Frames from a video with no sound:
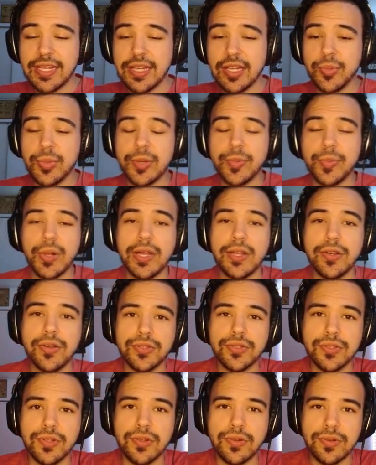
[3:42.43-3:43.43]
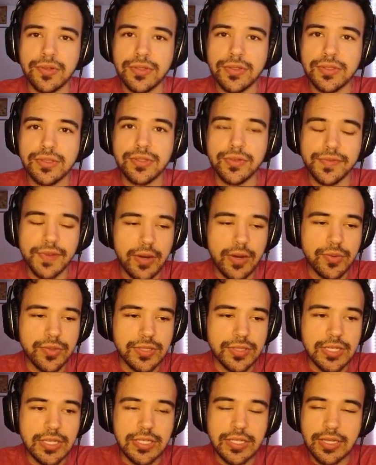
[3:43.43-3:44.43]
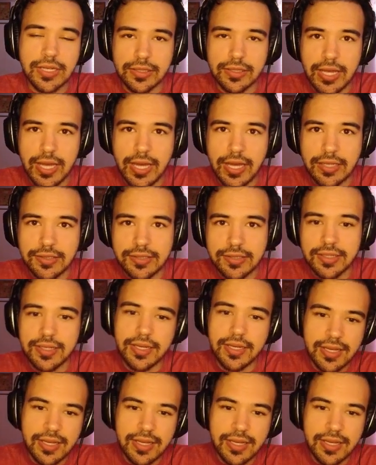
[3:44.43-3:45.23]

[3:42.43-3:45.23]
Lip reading: to be applied to your students. So if I was teaching a class,